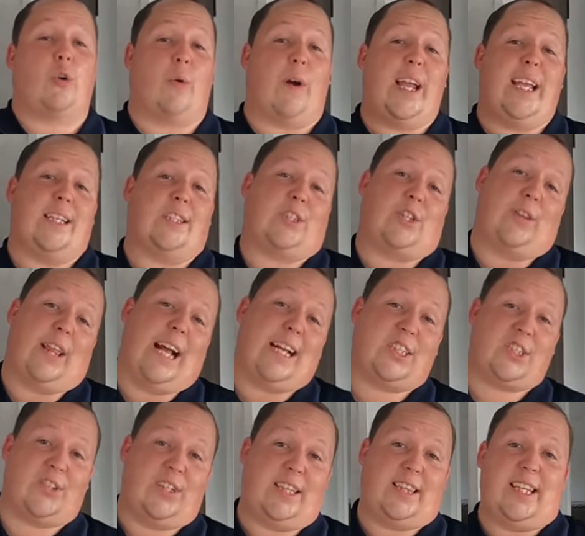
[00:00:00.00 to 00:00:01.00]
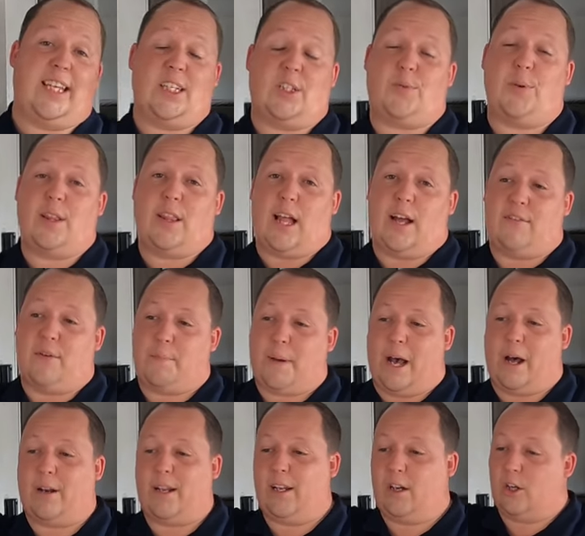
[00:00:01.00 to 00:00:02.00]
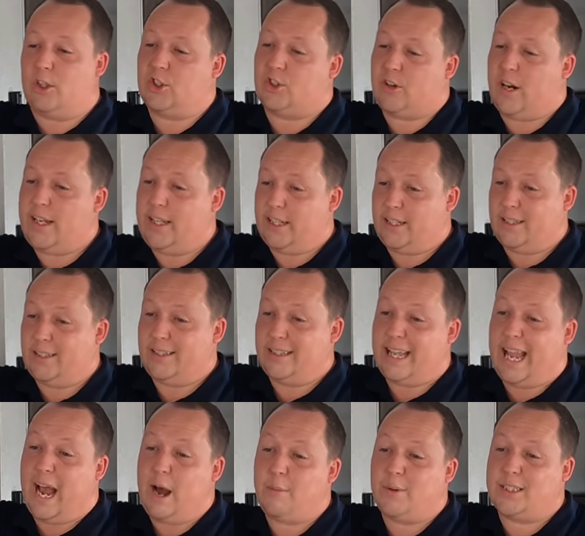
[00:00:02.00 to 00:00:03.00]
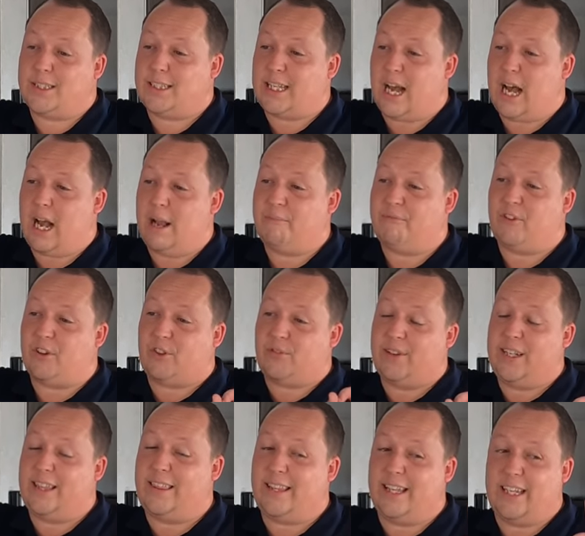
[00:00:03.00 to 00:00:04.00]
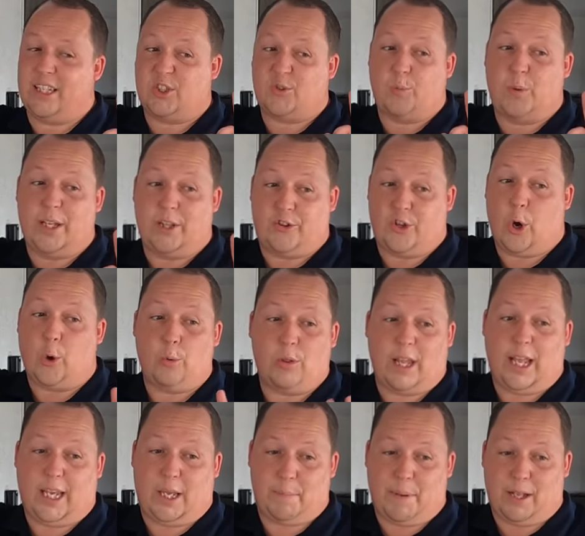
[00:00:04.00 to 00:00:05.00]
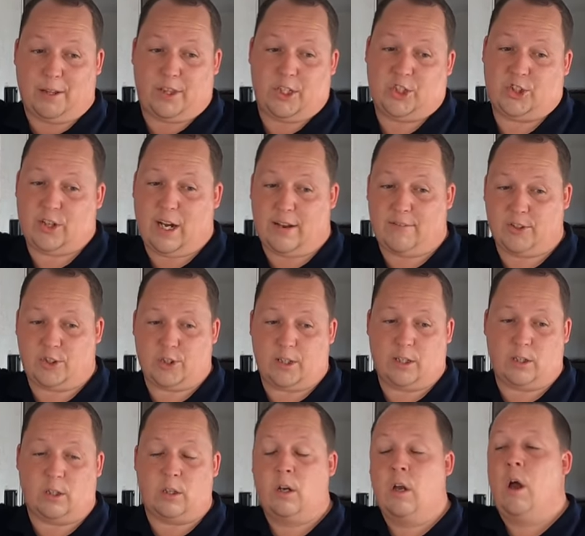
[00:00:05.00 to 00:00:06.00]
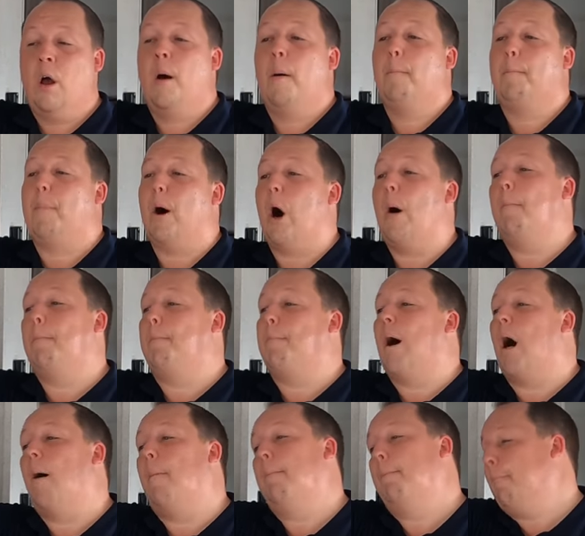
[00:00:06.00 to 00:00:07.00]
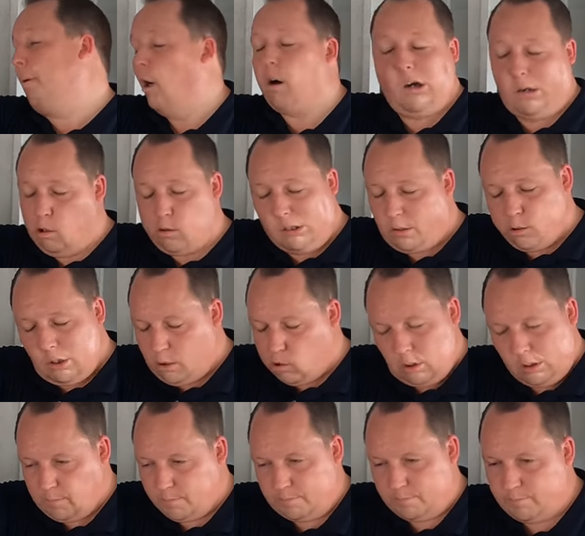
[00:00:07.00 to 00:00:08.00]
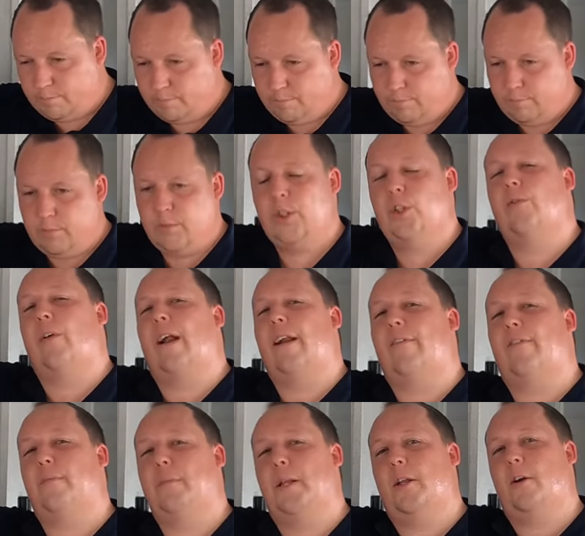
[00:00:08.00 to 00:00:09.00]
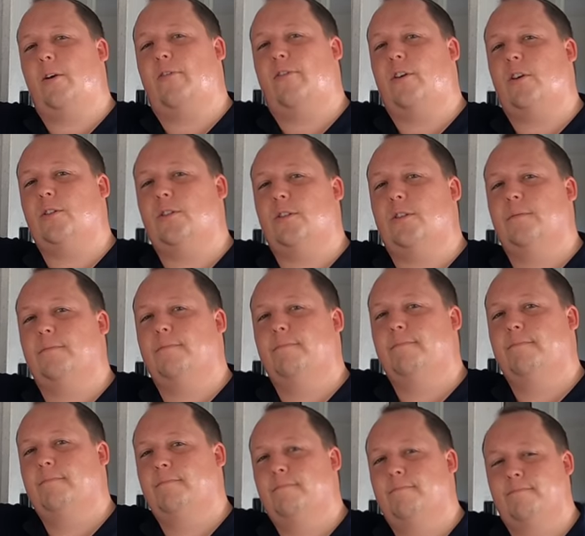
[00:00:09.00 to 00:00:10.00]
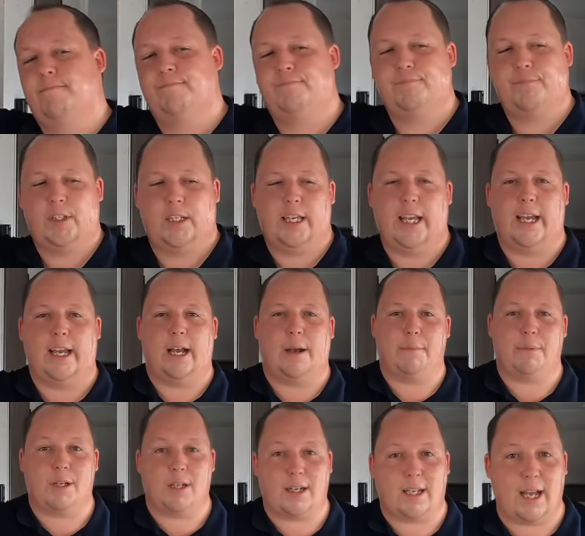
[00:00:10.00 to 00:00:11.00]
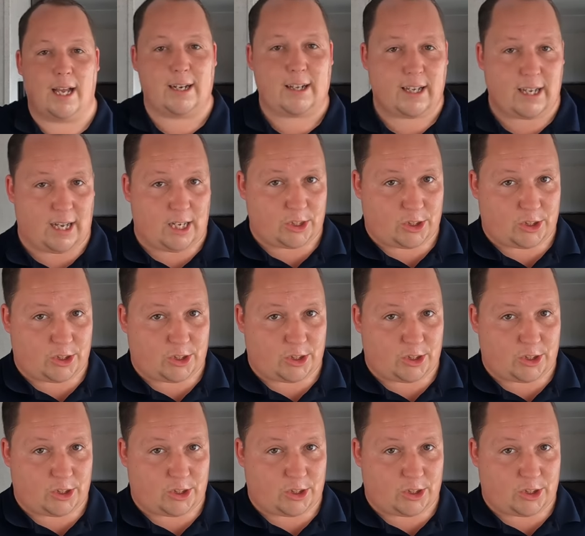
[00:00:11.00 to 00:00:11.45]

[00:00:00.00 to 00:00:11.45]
Great, so that's three things we love about it. Andrea, now yes. it's time for three things we don't like about this travel trailer. Bum, bum, bum. You ready for me to go first? Sure. Okay, I'm gonna kind of